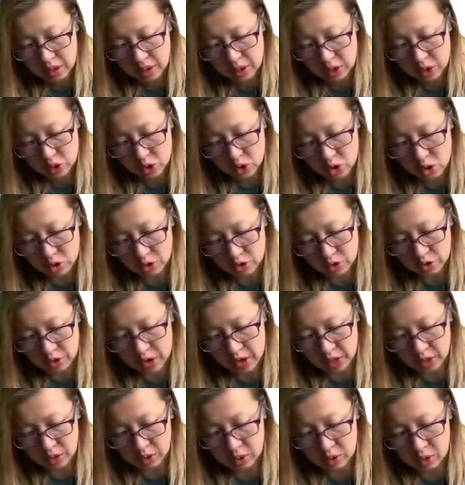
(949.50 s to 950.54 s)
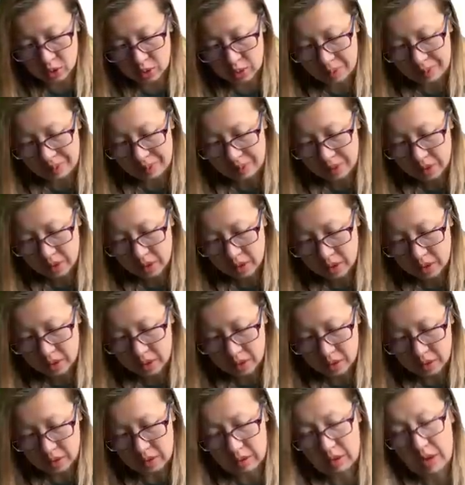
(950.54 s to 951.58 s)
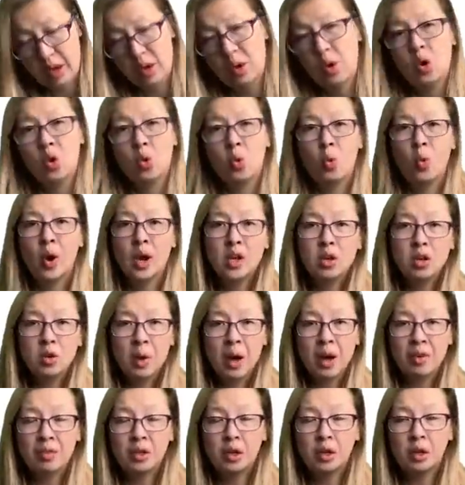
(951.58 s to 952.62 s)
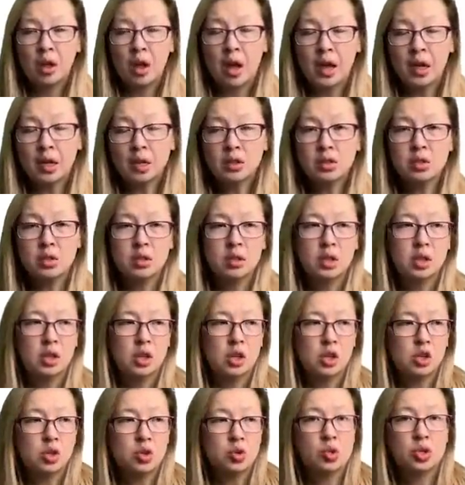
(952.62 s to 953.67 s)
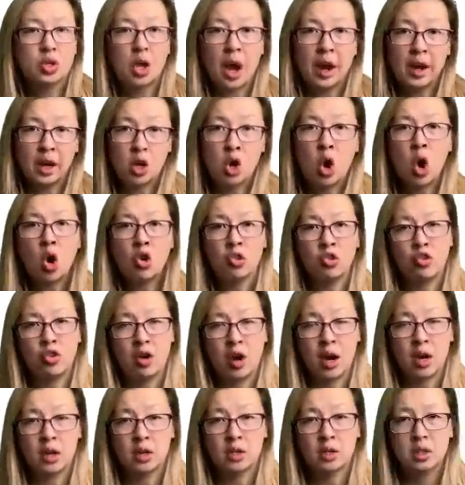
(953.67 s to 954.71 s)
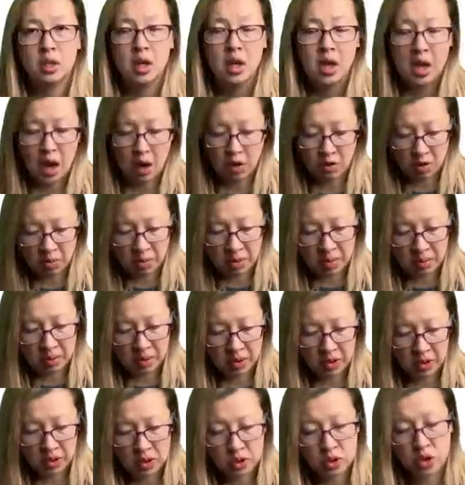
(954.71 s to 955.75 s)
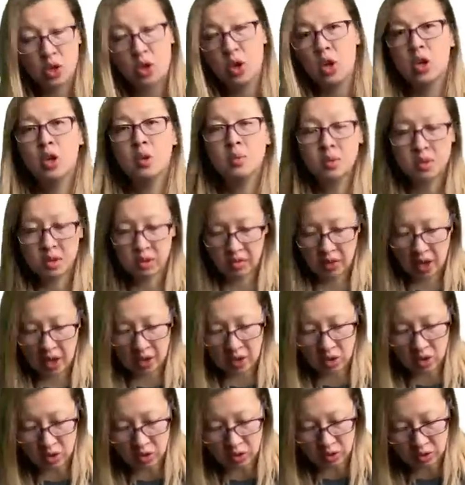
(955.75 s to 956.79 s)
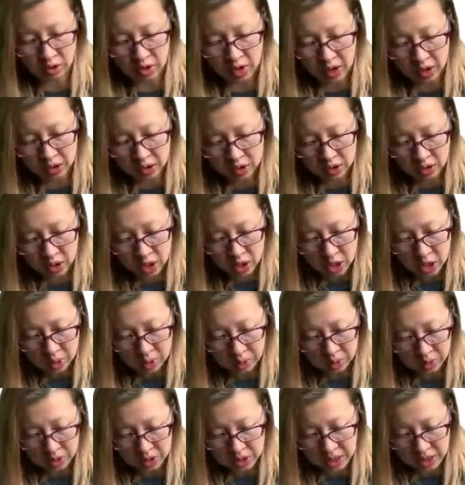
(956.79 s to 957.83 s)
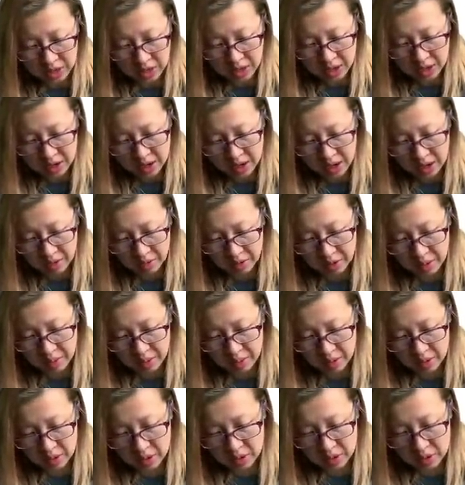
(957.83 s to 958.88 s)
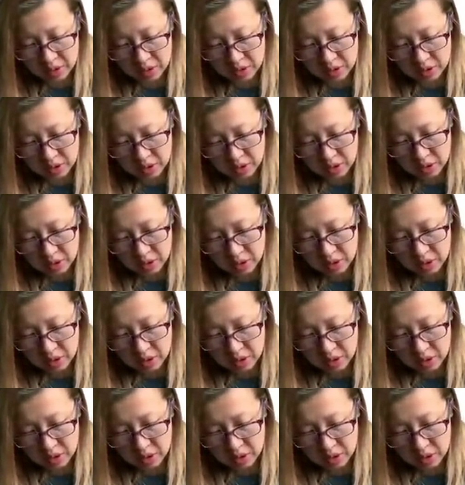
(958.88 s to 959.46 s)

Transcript: is contract law. All right, when you have a client, you sign a contract. And remember, the terms of that contract will set out everybody's